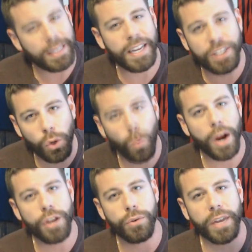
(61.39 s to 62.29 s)
link to
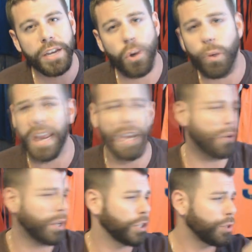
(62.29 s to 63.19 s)
where you can donate.
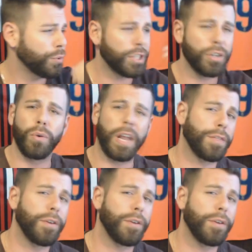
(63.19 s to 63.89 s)
You can choose to donate